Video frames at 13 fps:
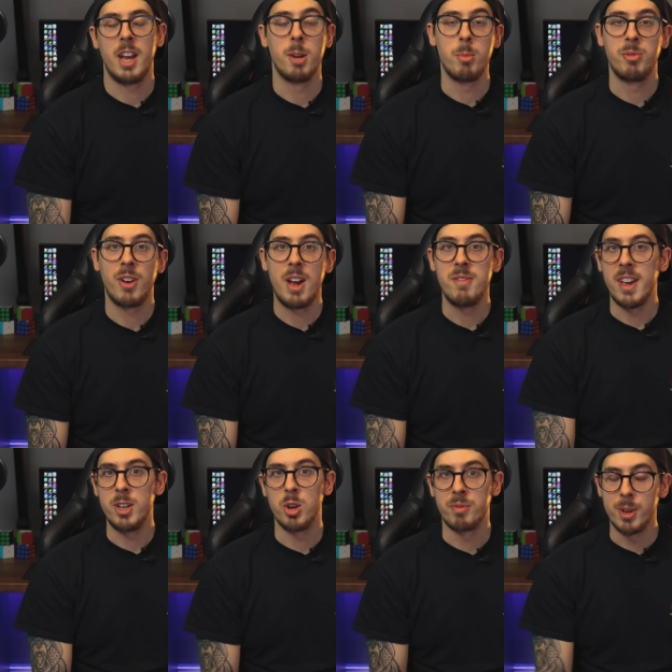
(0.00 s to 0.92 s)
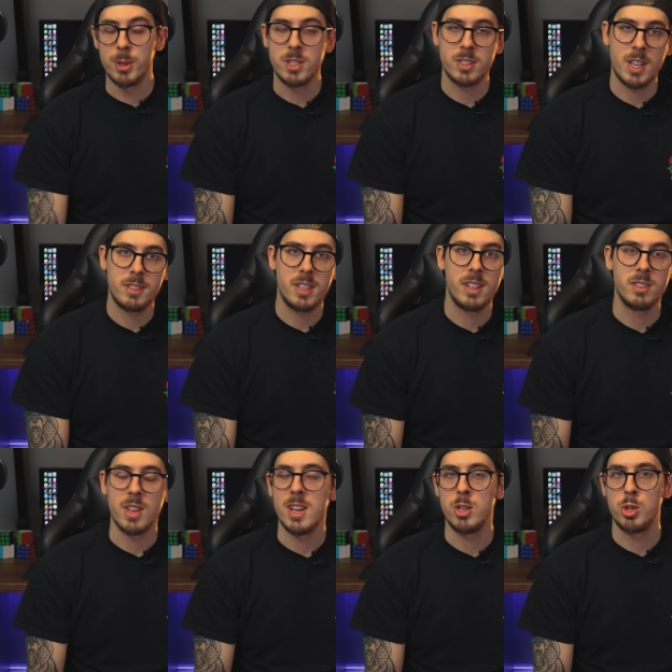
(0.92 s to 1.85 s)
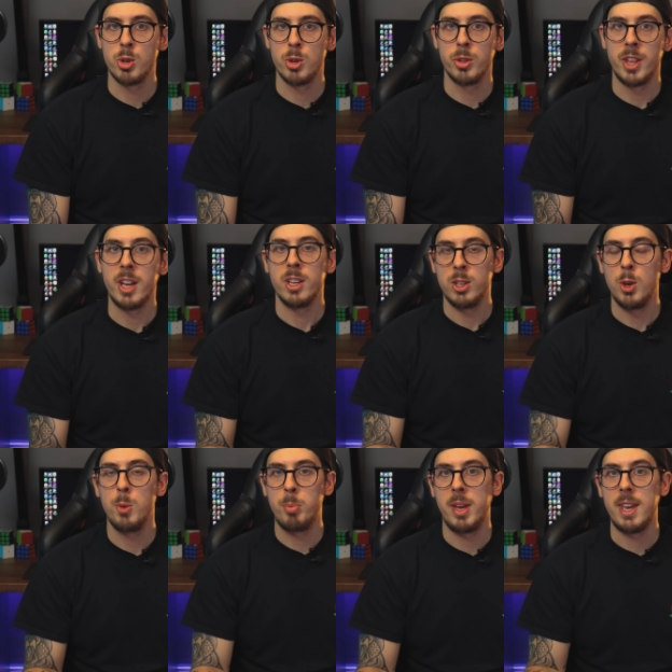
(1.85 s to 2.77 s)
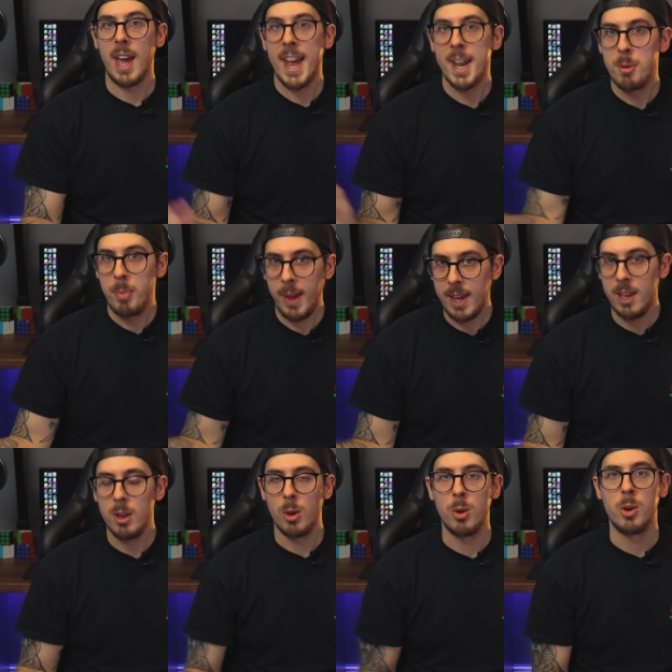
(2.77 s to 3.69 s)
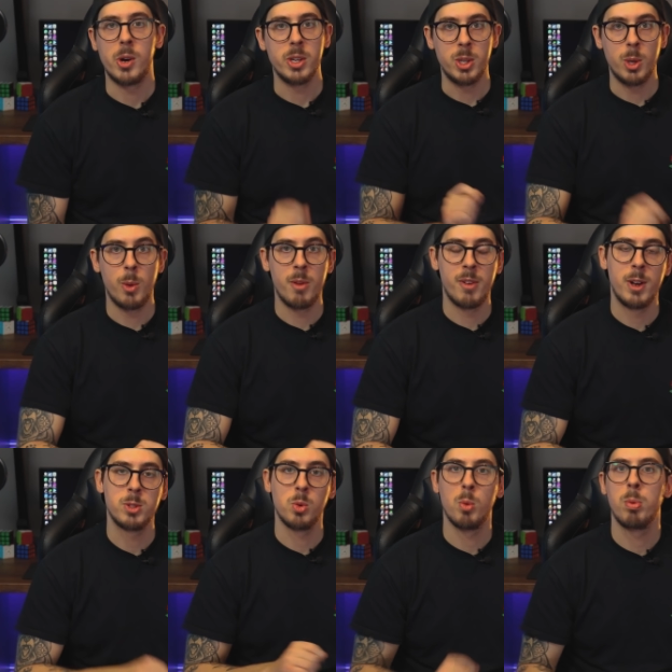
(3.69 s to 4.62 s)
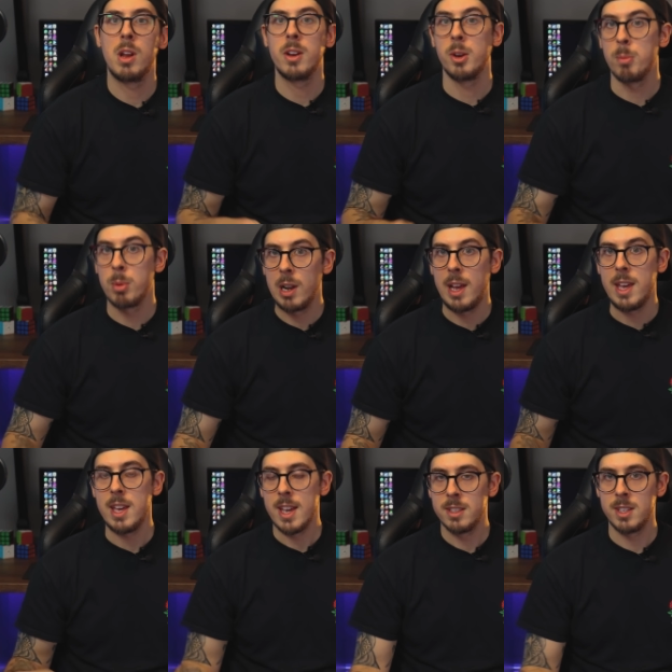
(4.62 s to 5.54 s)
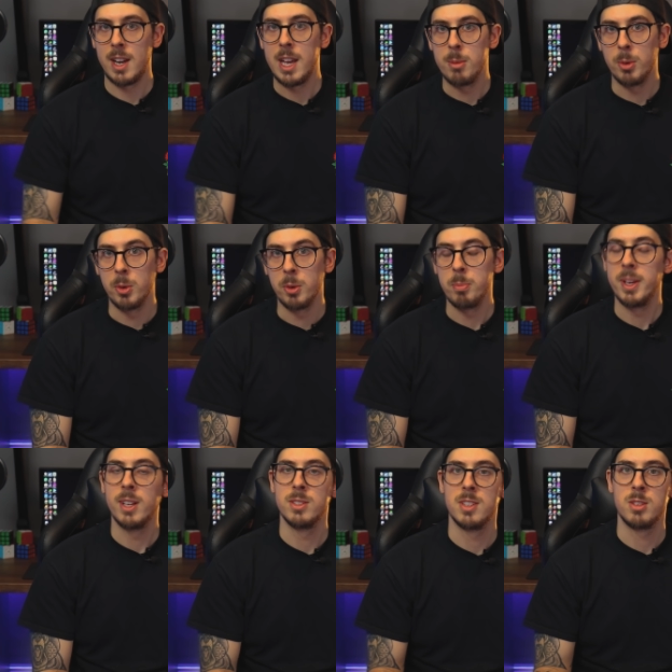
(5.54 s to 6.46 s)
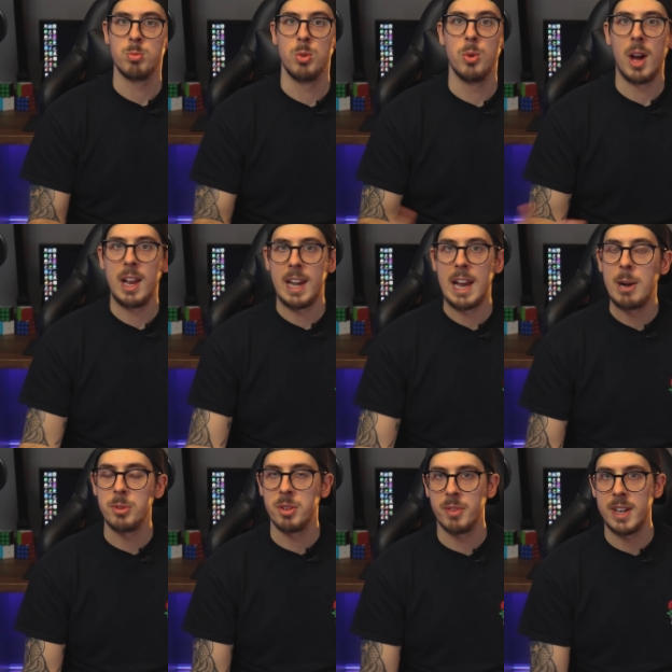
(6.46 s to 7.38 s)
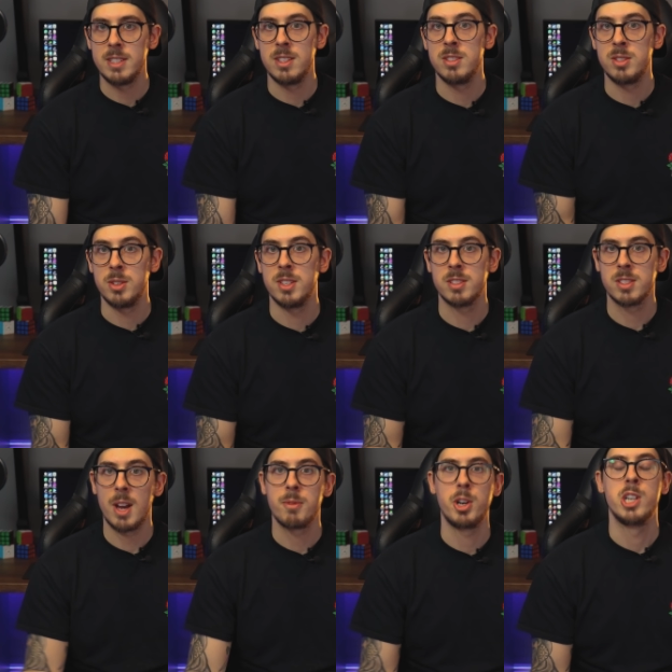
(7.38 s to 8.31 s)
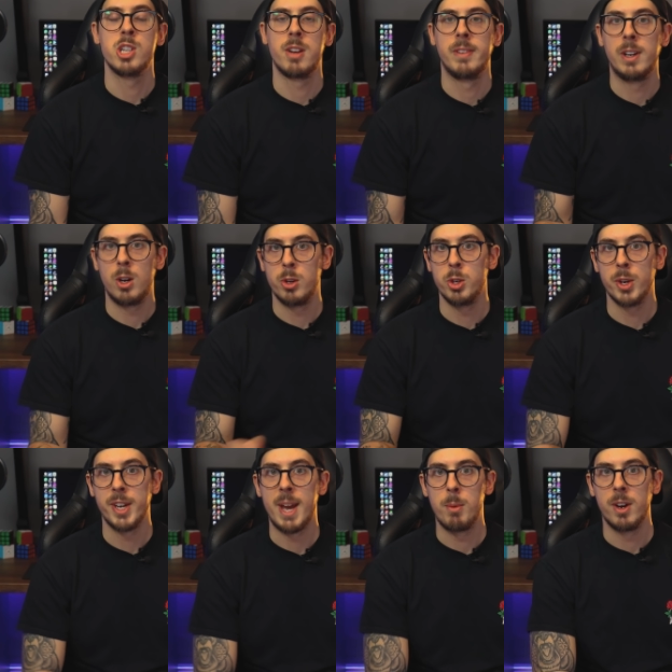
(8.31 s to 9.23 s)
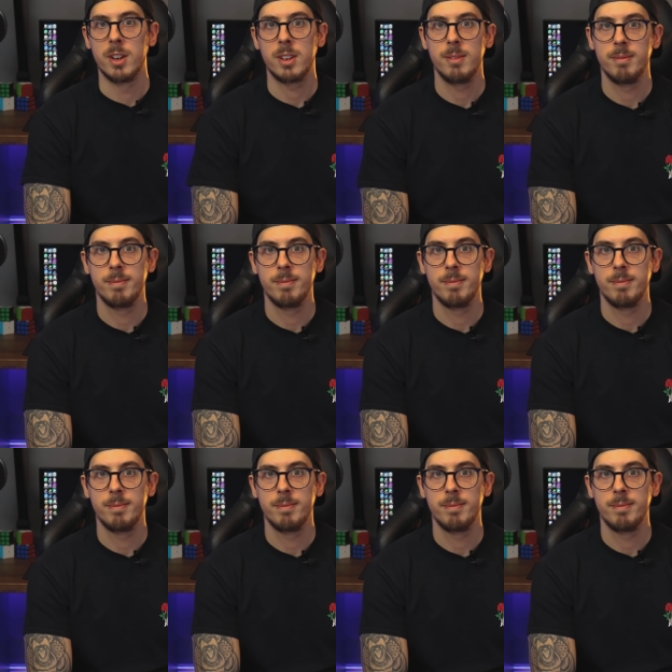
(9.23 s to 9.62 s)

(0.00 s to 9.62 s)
And number five, in your router settings, ensure that U P N P or Universal Plug and Play is enabled, because this will allow devices to discover each other on your network.